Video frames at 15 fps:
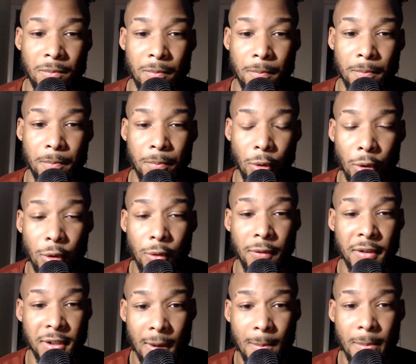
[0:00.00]
prove
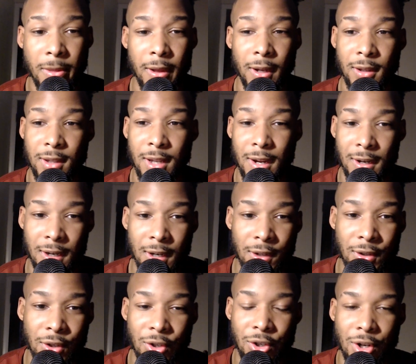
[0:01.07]
something. They needed
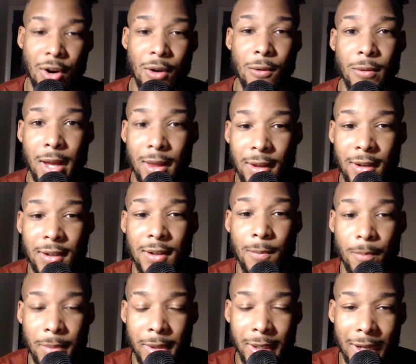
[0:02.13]
to show that, listen,
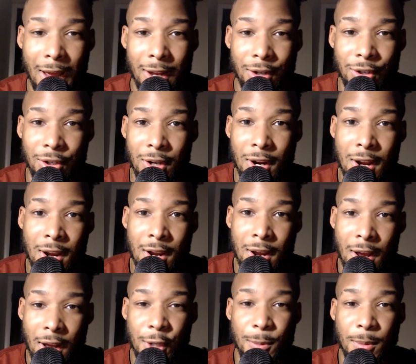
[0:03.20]
Big Ange
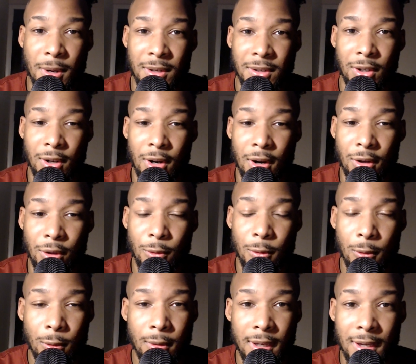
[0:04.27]

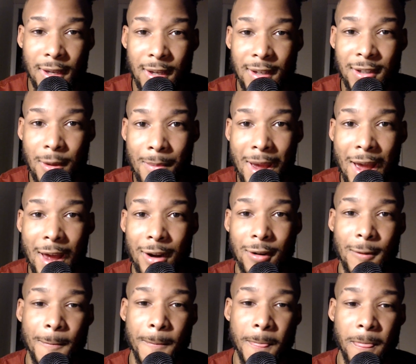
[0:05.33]
Postecoglou, he is the
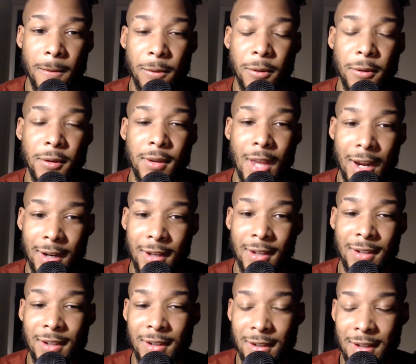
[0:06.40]
man that
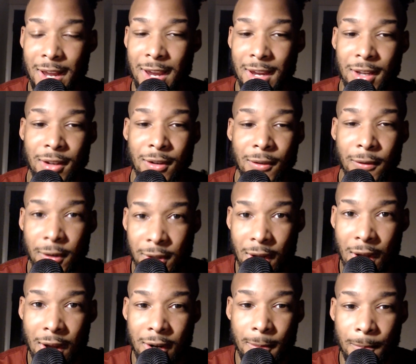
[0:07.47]
needs to stay in for
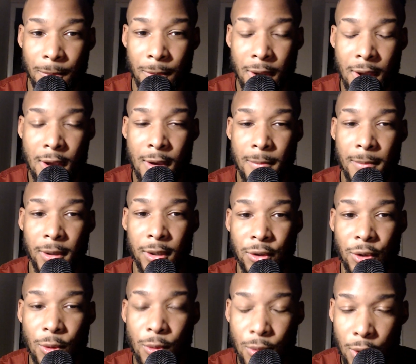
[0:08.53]
Tottenham, because
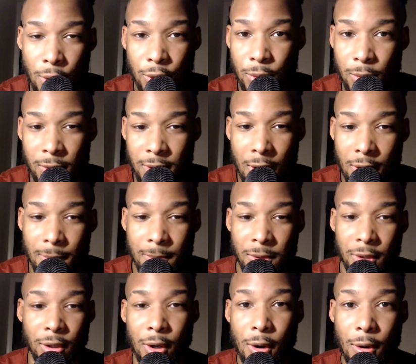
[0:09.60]
who knows where Tottenham's
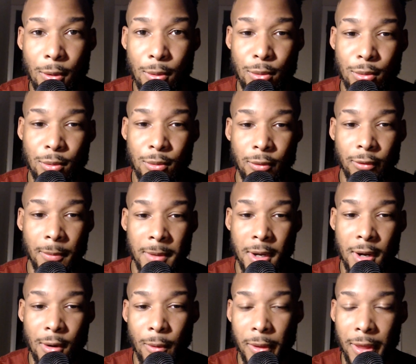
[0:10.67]
going to go from
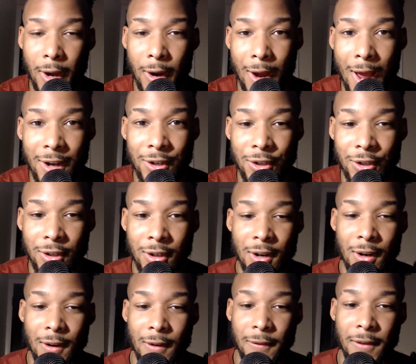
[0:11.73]
here without Ange,
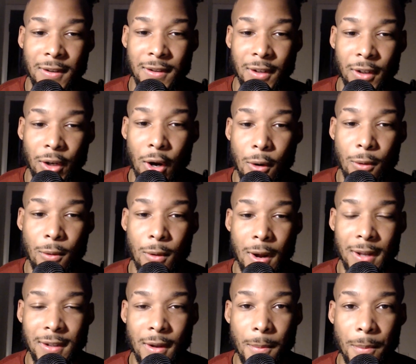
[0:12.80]
if he's to go
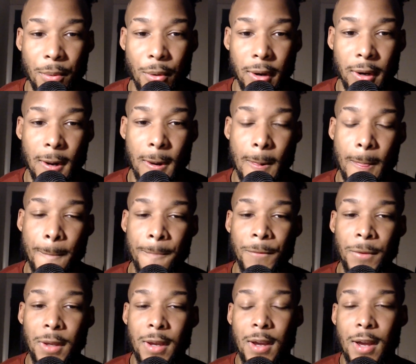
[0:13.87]
at some point.
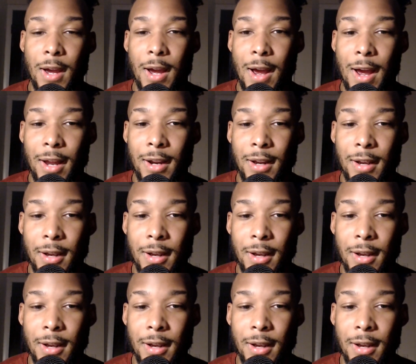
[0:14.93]
And